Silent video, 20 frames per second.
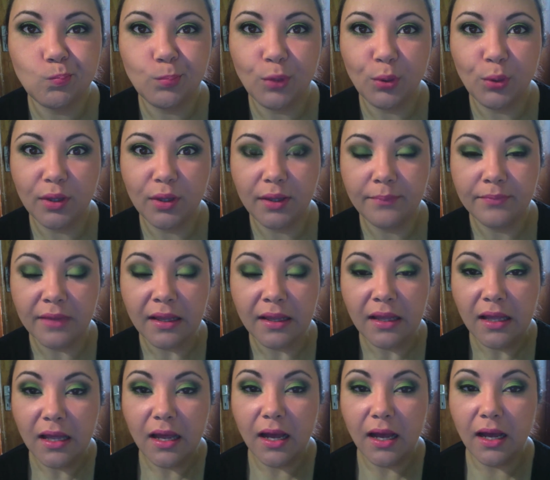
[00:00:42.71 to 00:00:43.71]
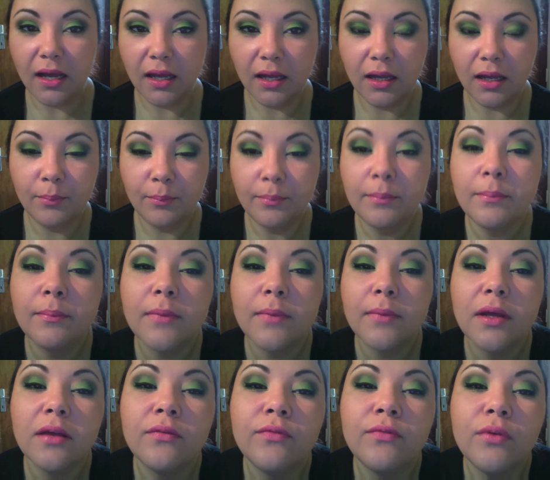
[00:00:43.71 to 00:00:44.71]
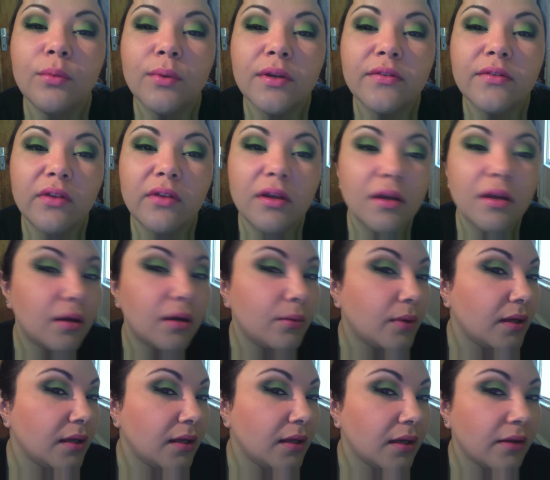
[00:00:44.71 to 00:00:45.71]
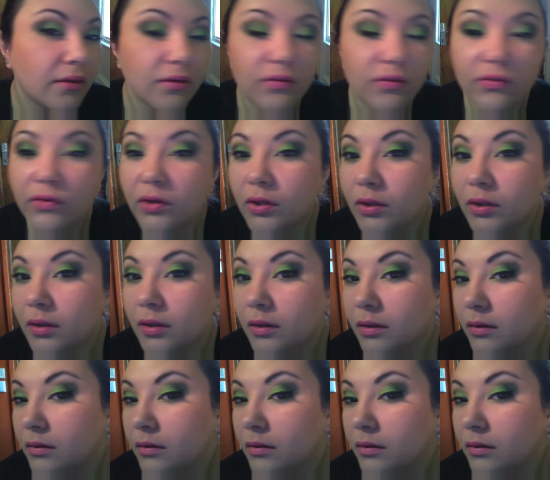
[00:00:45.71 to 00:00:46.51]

Okay, if you want to see how I got this look,